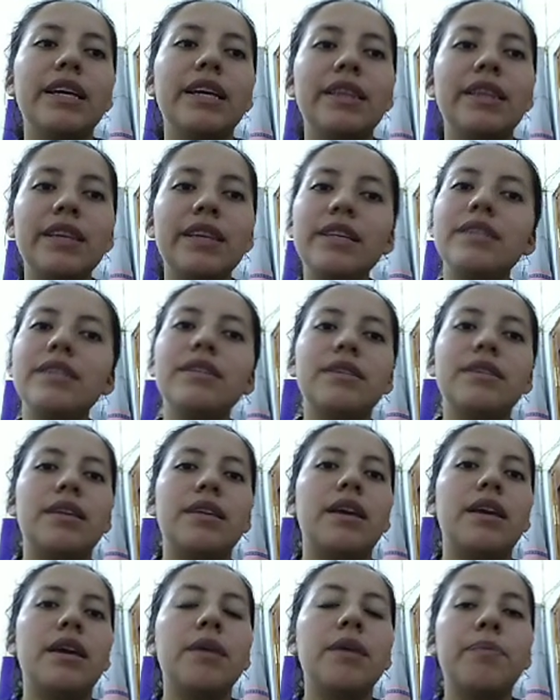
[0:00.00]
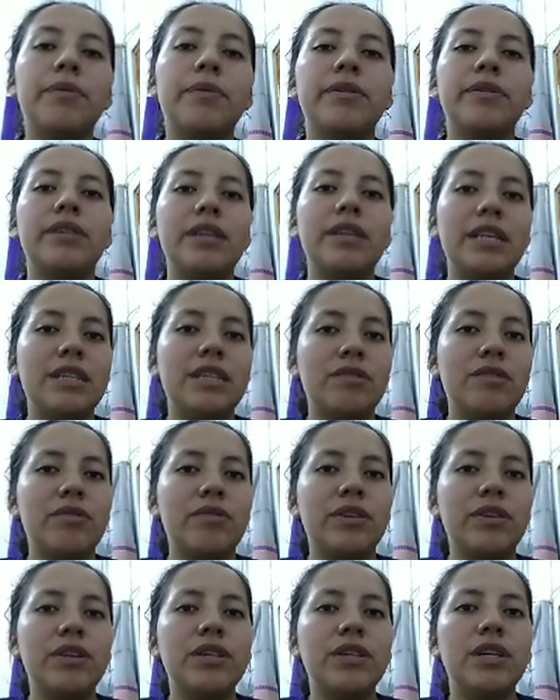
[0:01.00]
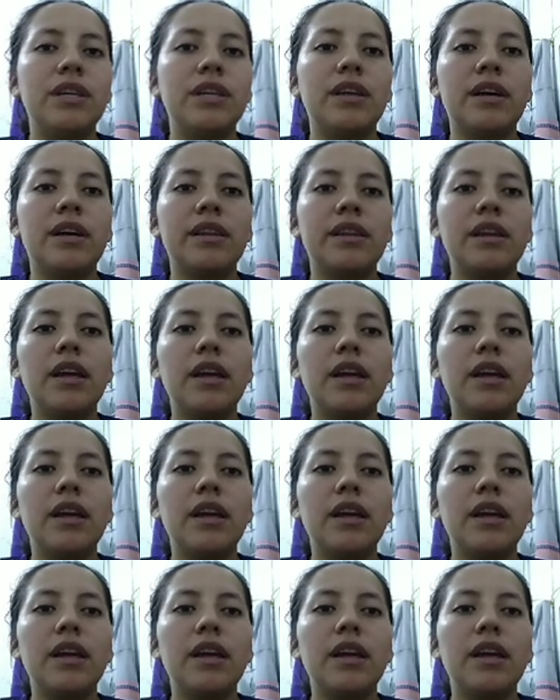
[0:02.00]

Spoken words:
This is the important strategy that